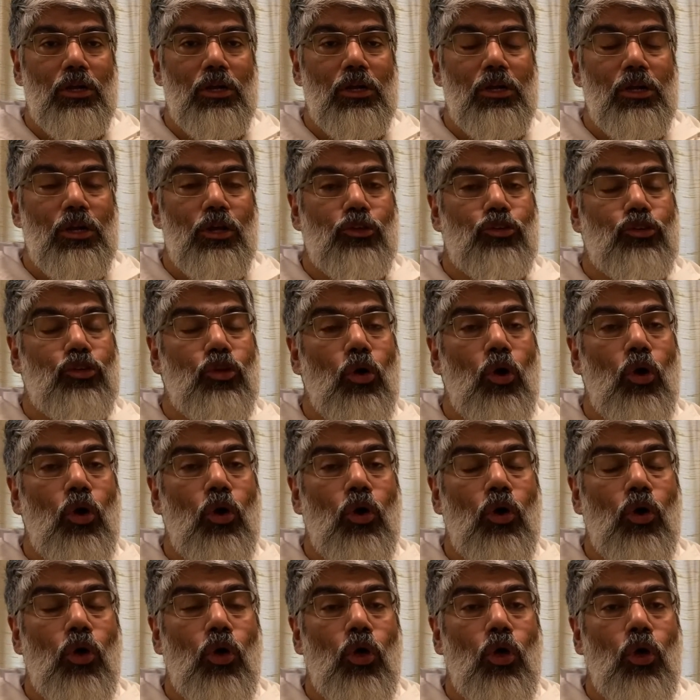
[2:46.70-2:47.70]
So,
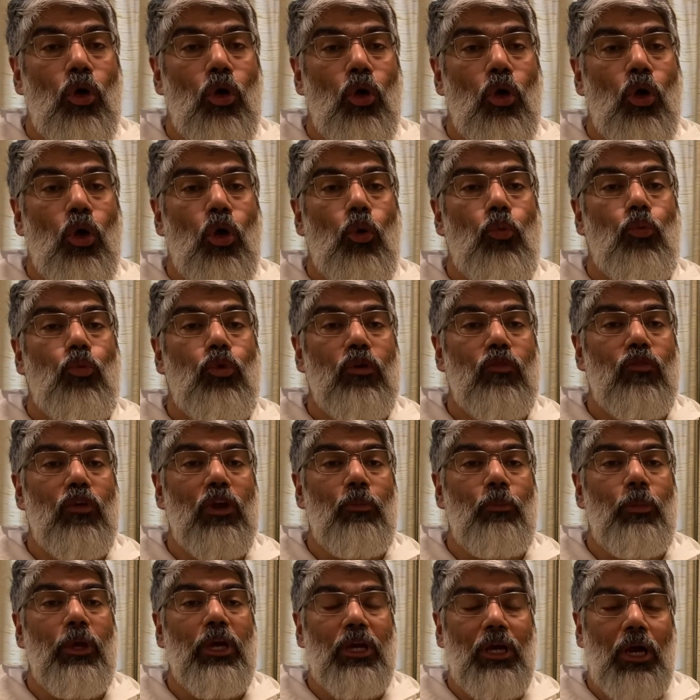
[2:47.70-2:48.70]
we will
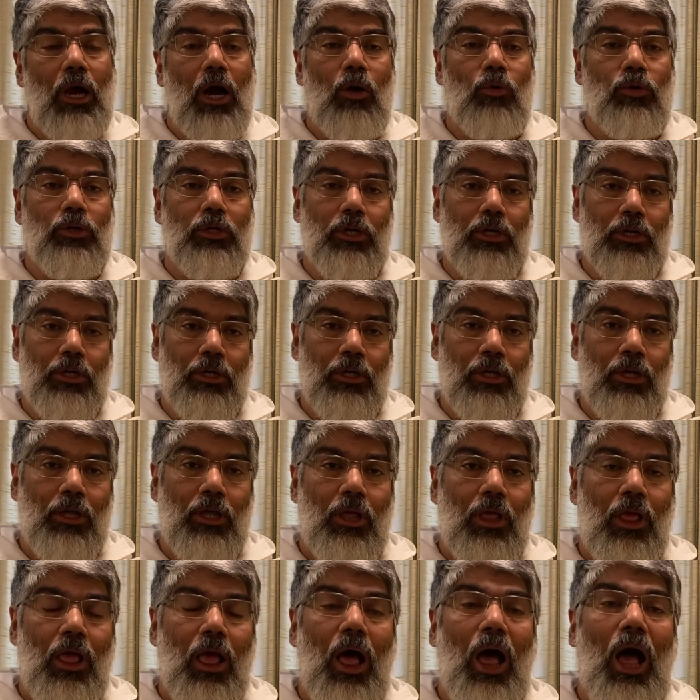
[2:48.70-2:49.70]
be counted
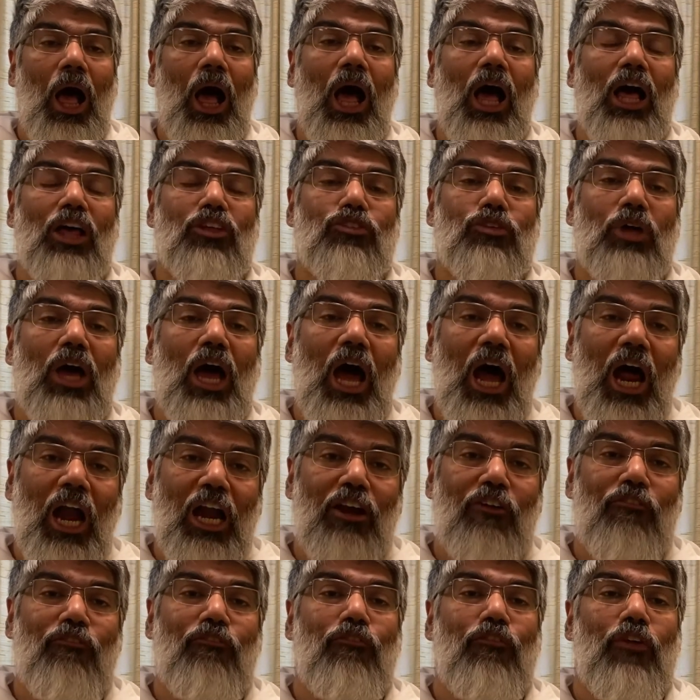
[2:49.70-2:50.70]
as
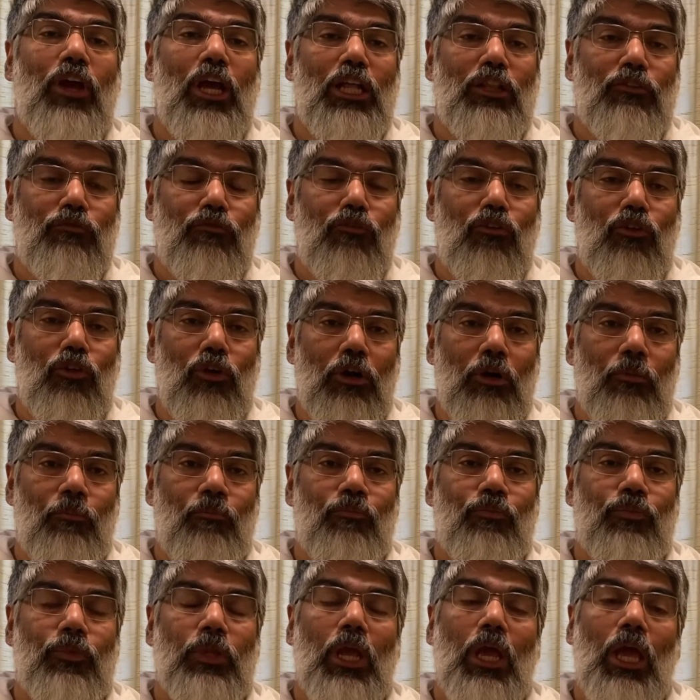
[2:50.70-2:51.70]
unfaithful
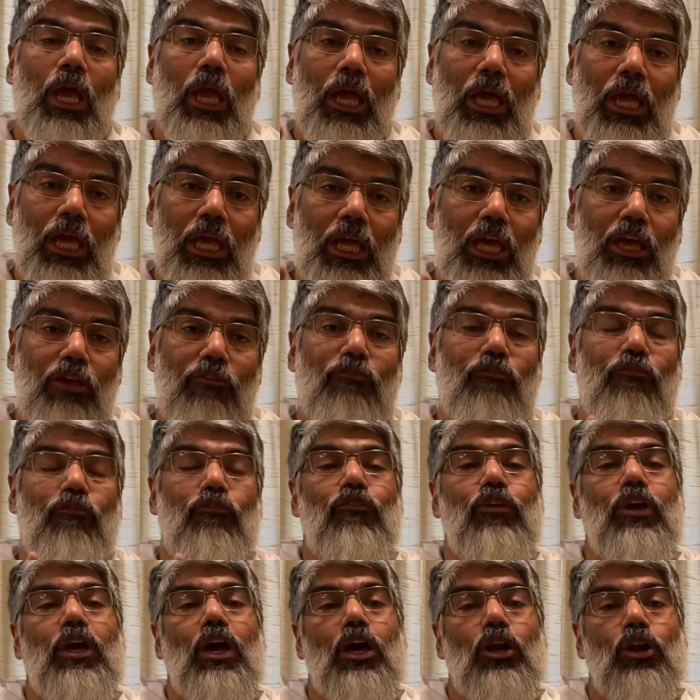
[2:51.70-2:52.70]
if
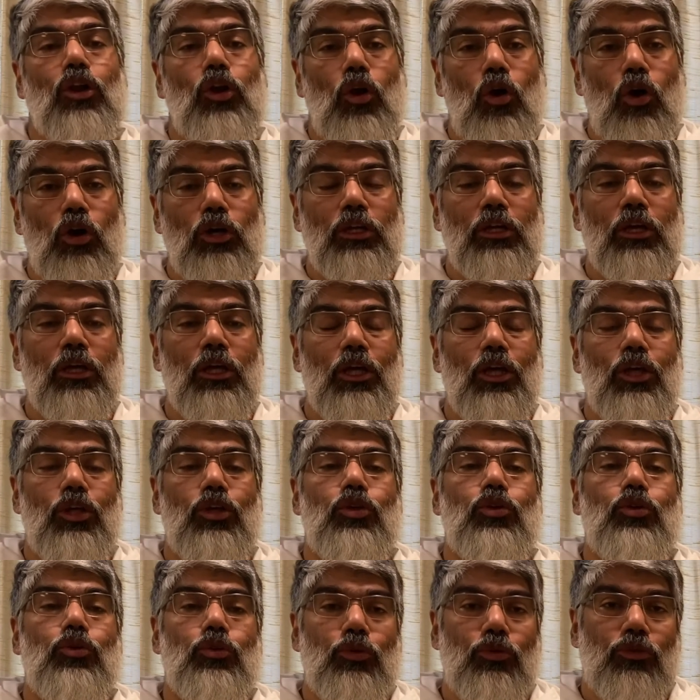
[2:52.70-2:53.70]
we are not
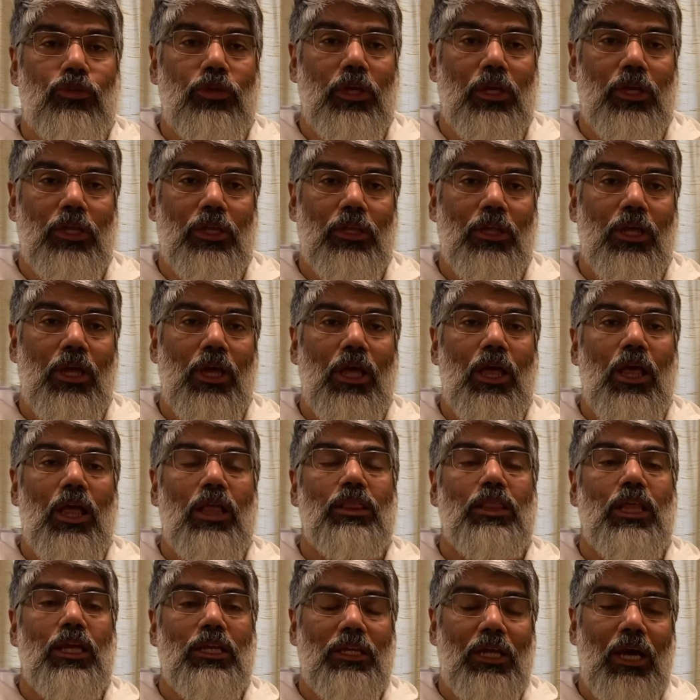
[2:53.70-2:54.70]
using
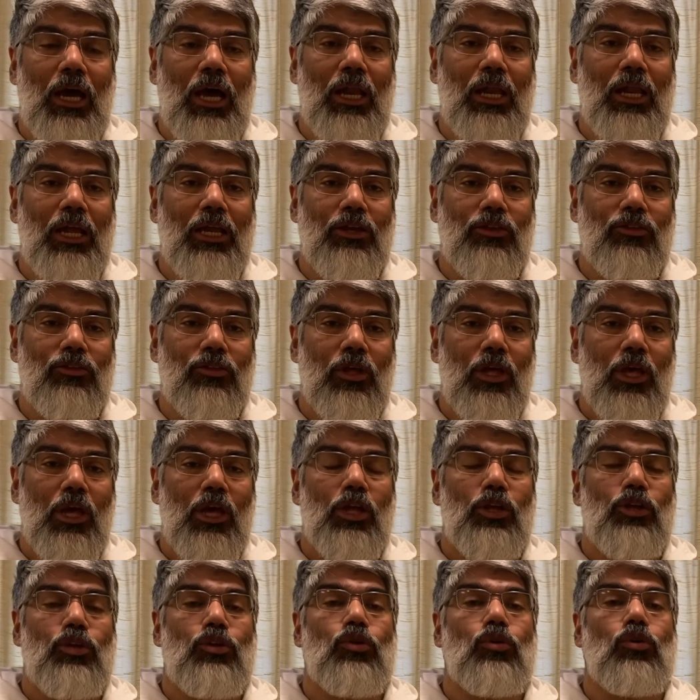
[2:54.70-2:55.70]
the talents
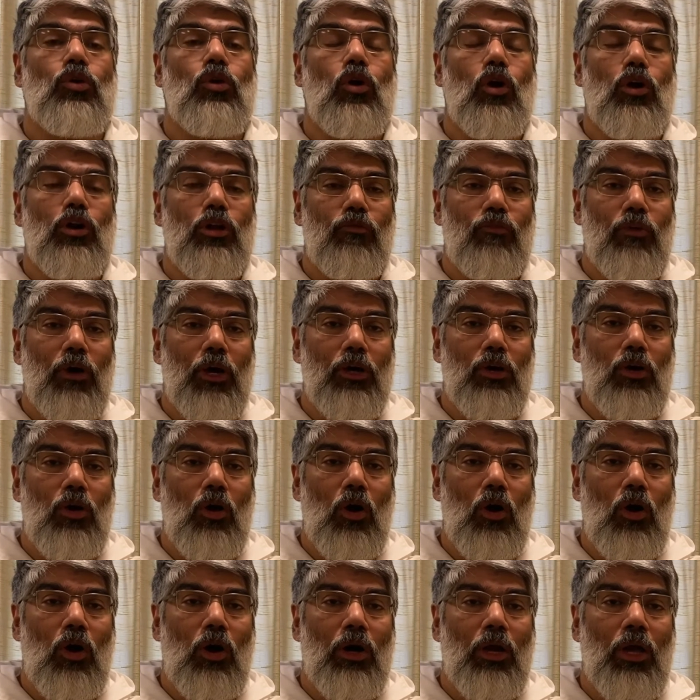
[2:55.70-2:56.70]
to glorify
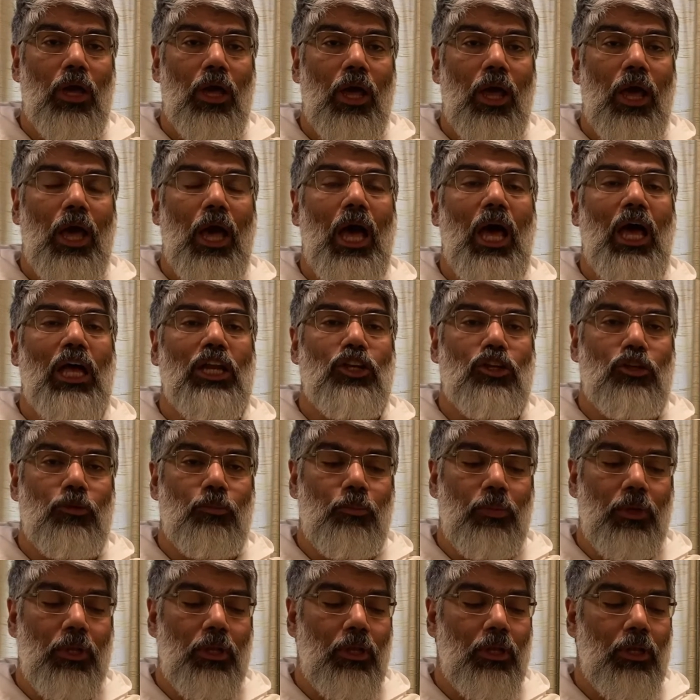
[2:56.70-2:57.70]
God and to
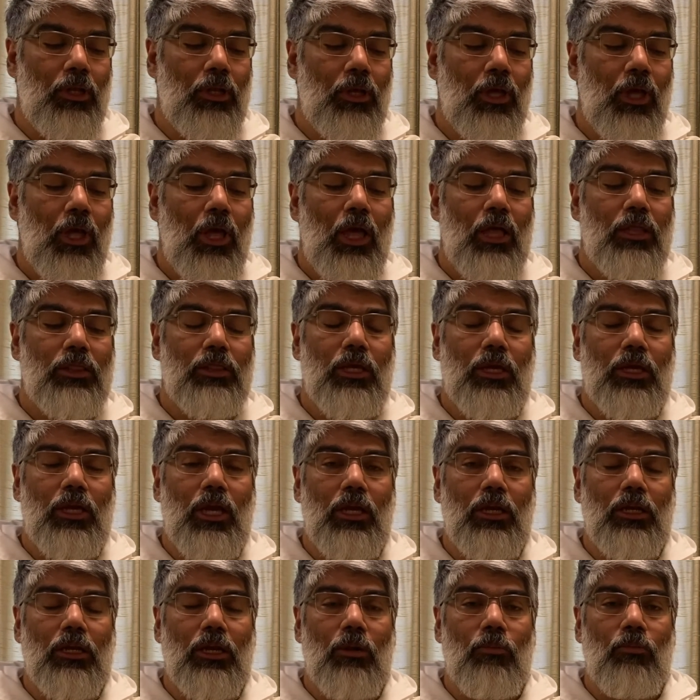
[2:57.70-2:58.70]
build the
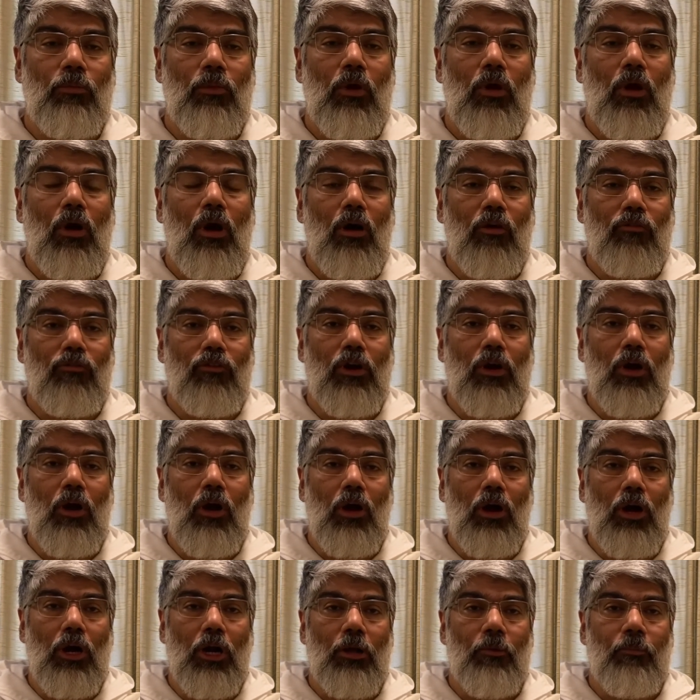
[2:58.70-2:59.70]
kingdom of
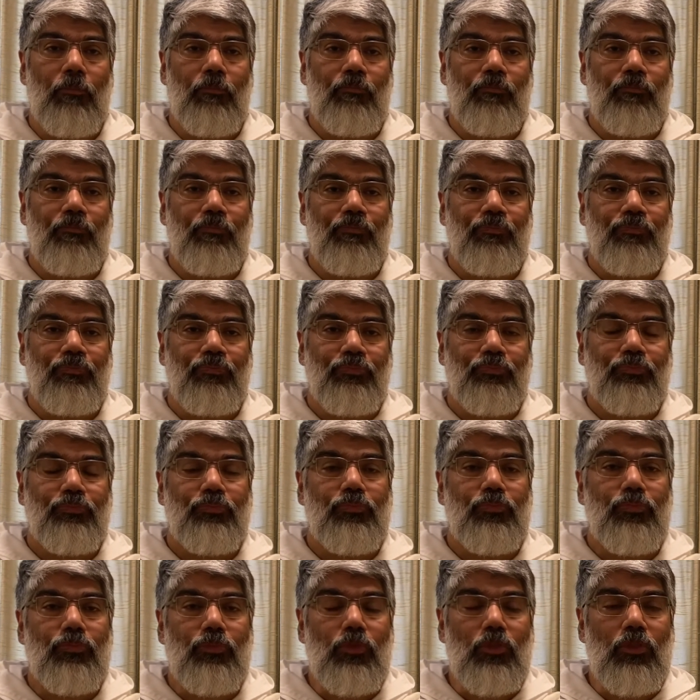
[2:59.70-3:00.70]
God.
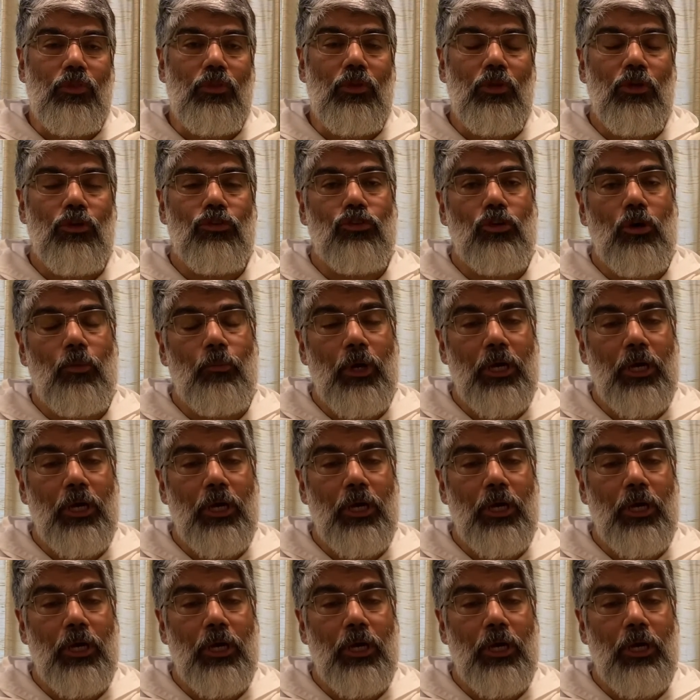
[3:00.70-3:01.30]
So, my